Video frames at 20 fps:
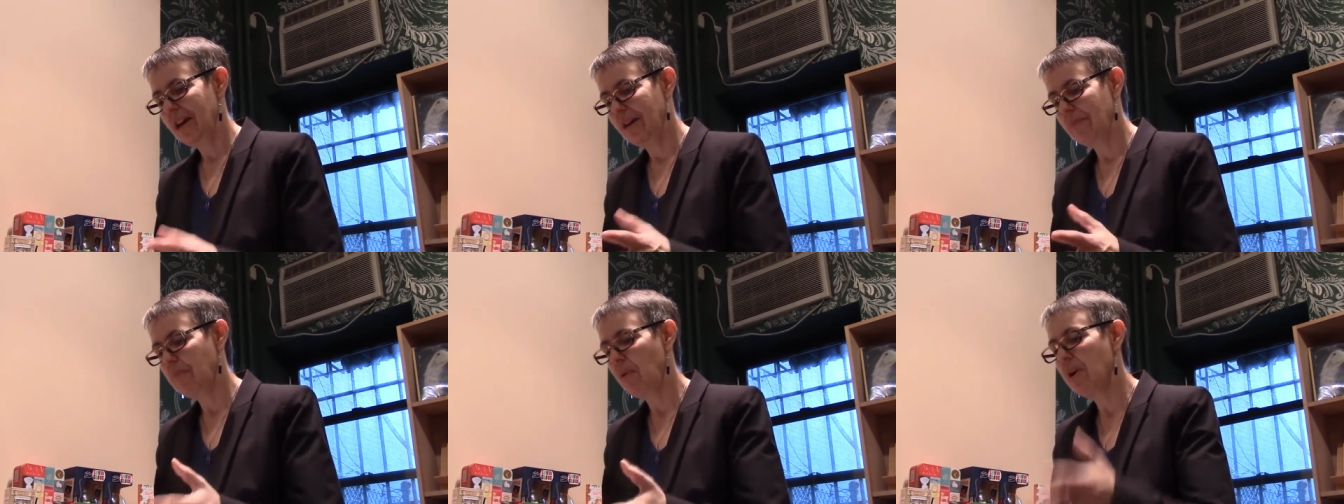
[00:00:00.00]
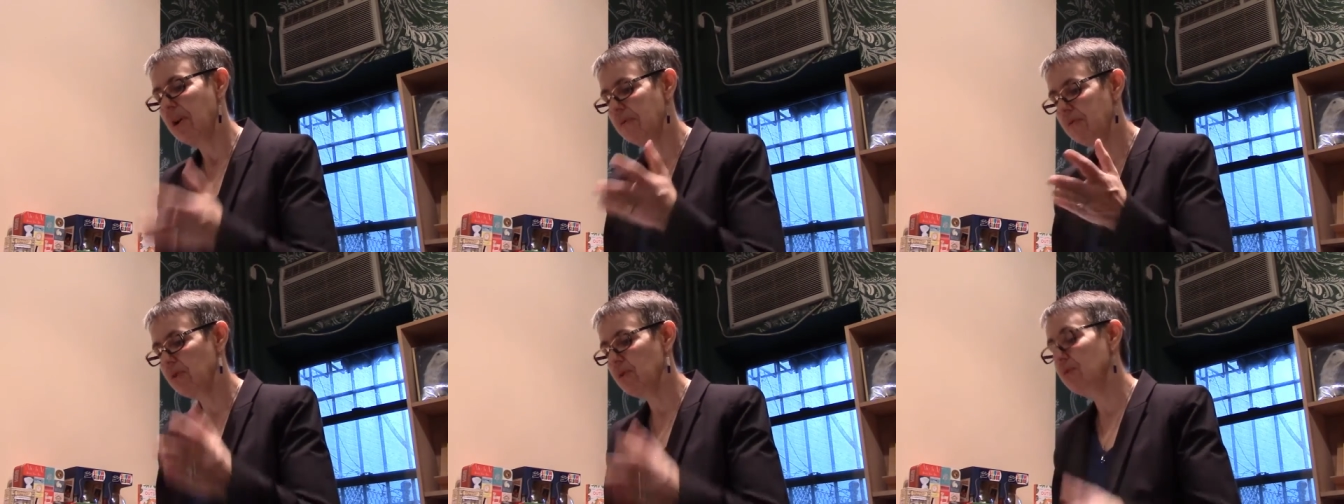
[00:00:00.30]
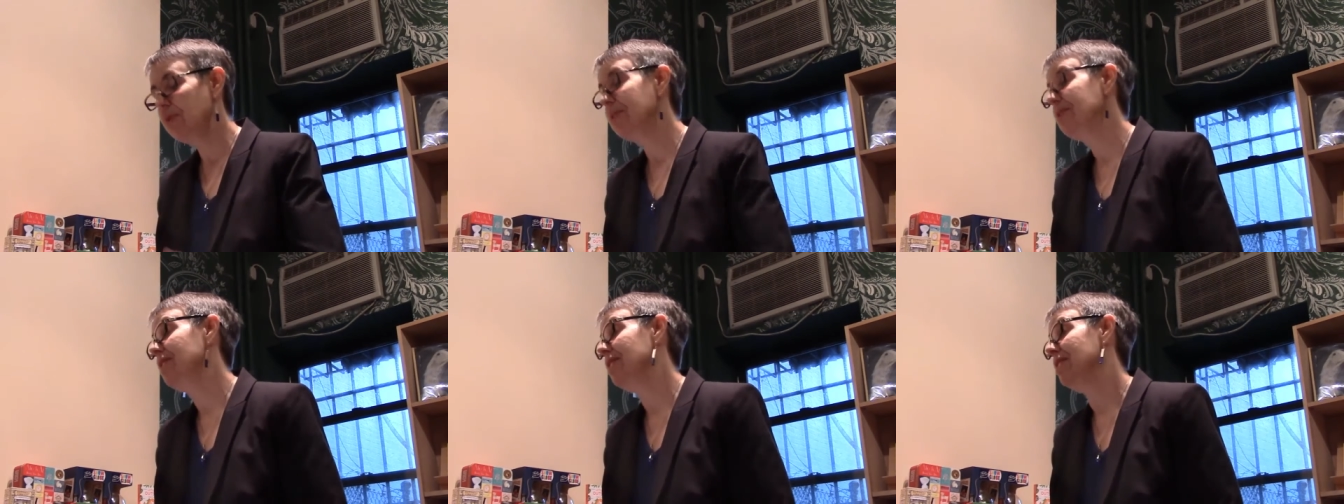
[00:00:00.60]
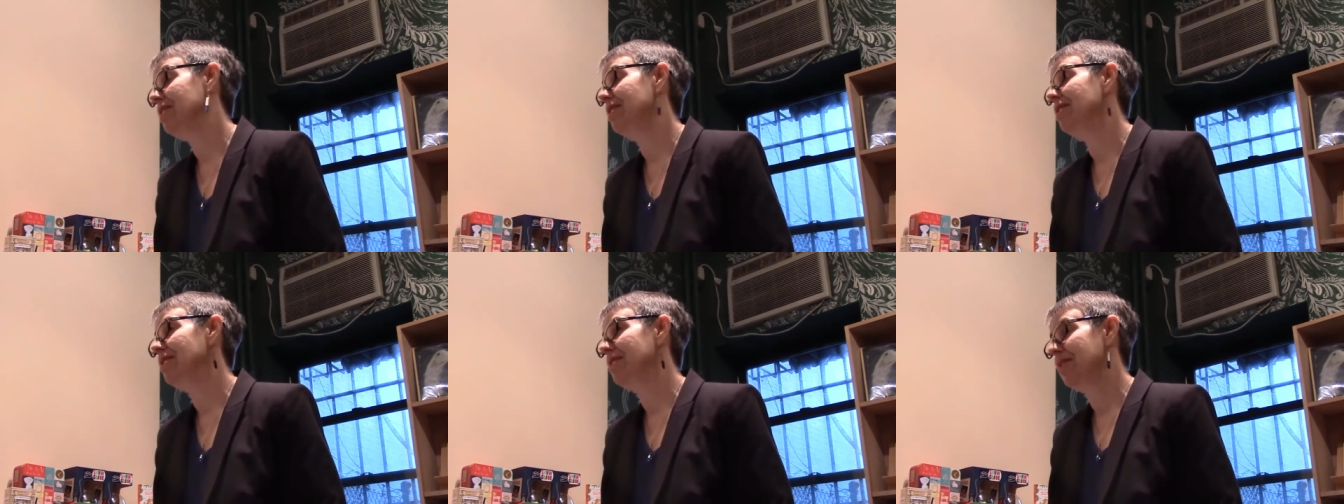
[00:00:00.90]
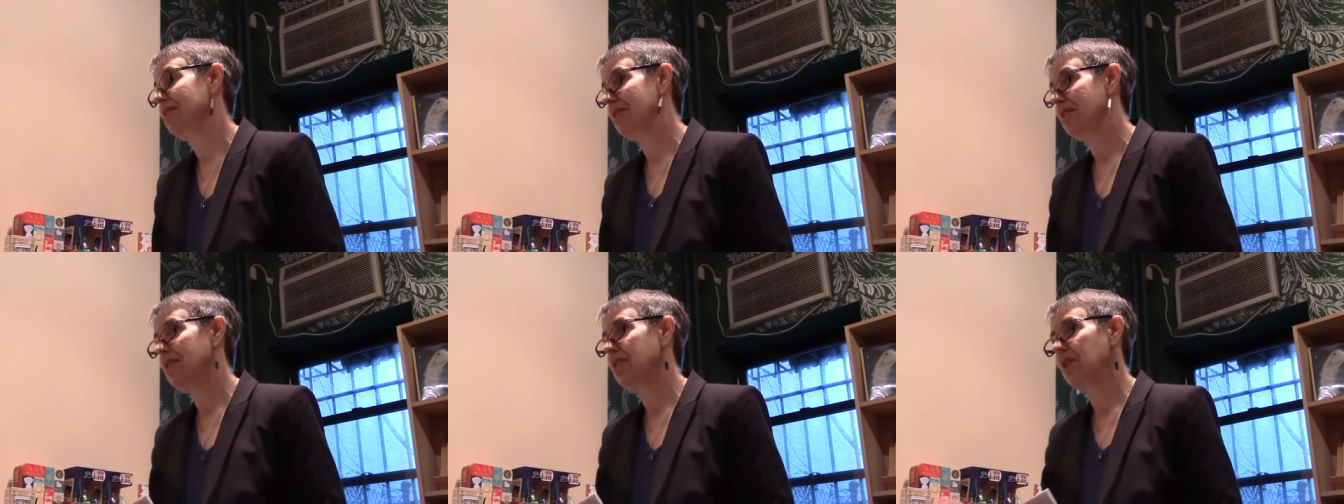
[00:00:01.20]
point of view this
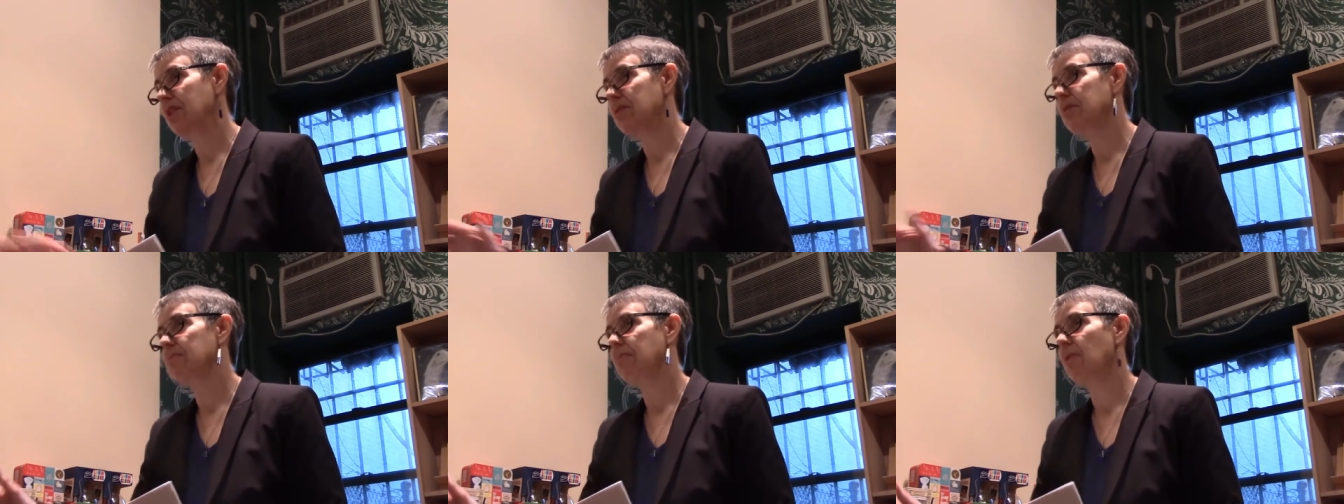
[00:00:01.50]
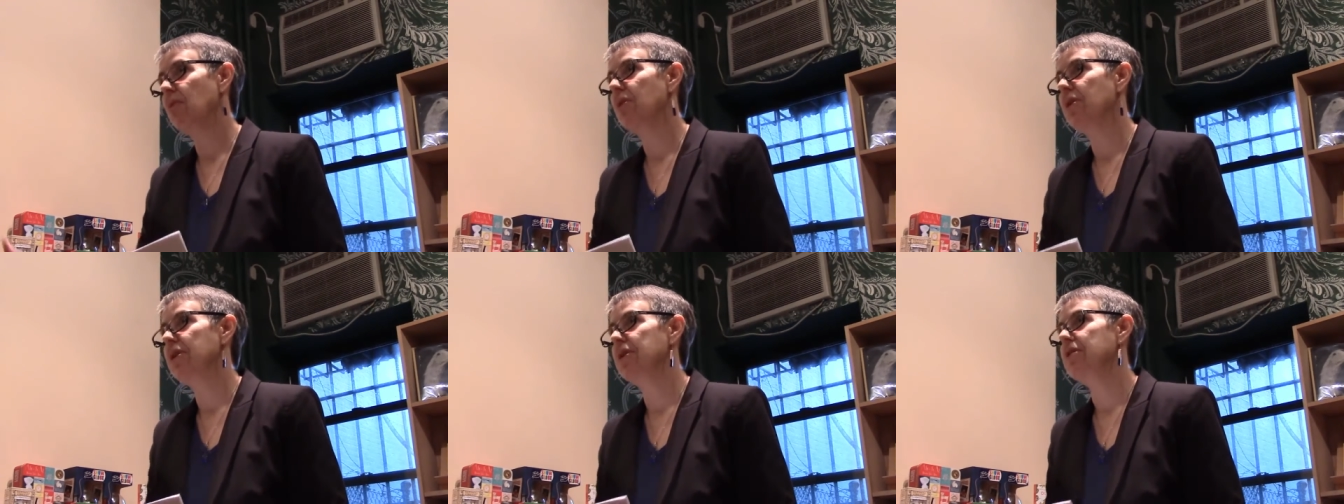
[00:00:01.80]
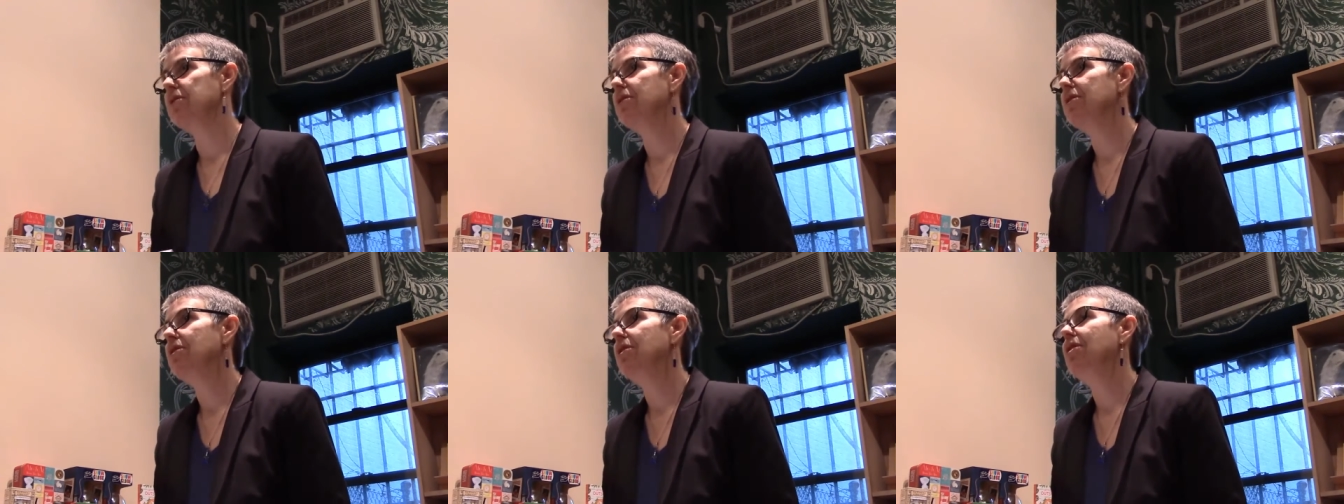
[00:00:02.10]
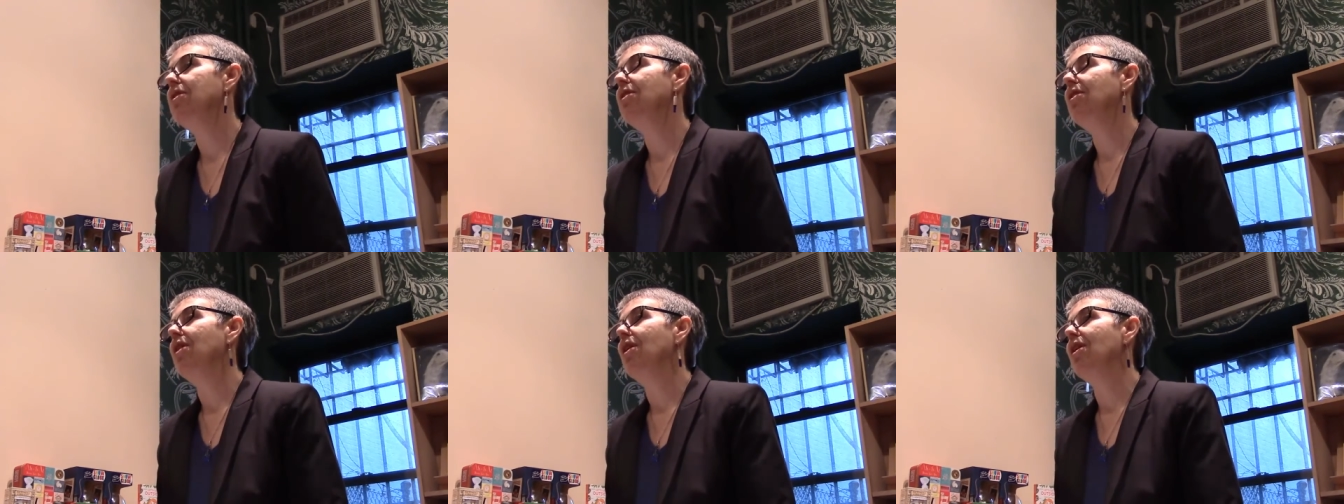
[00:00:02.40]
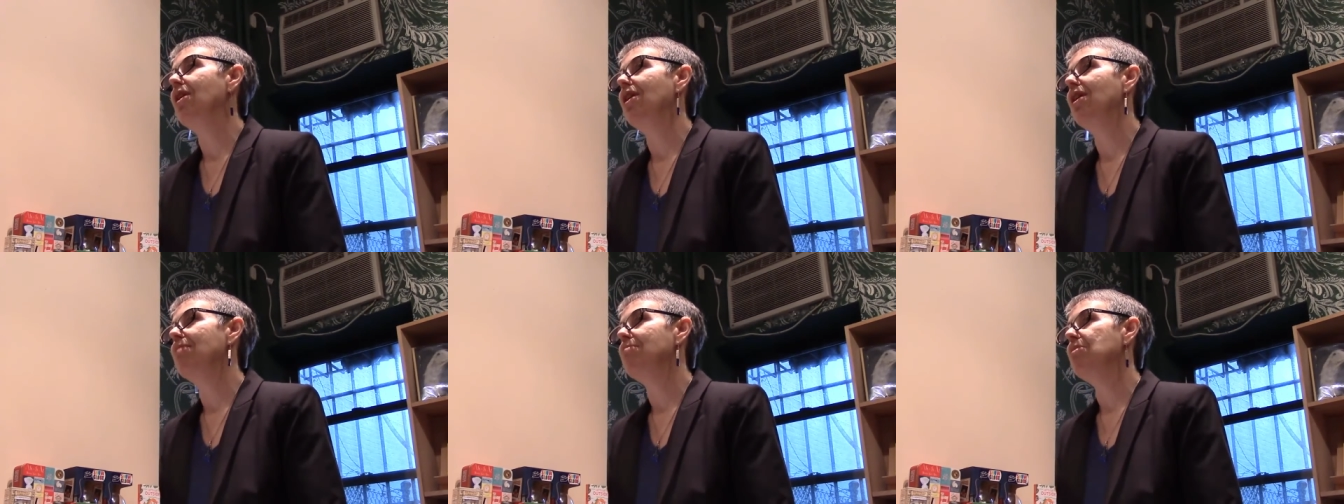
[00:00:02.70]
is a young boy
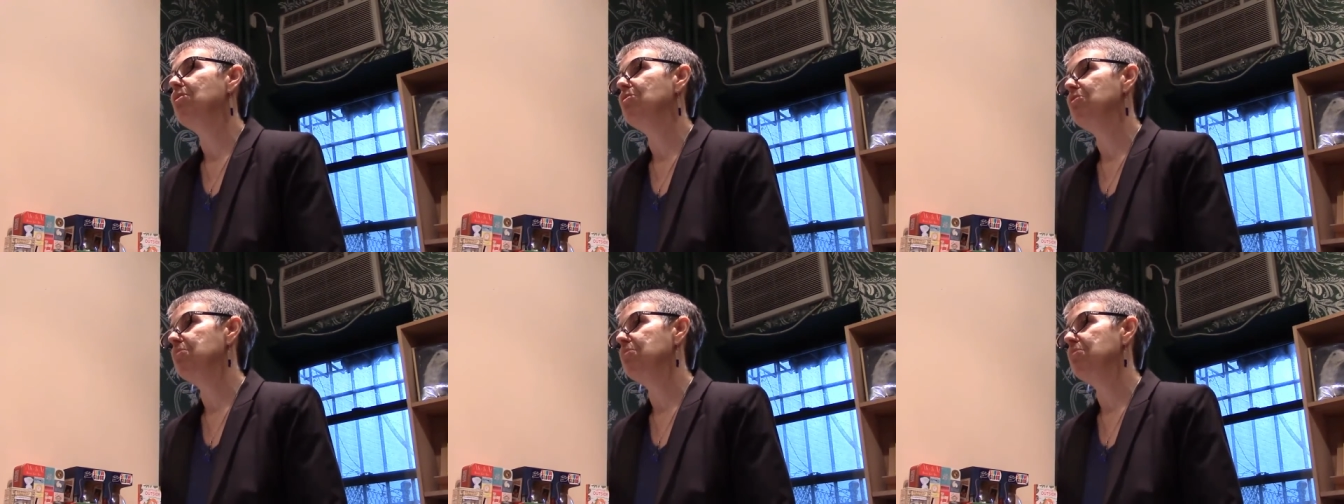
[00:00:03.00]
who's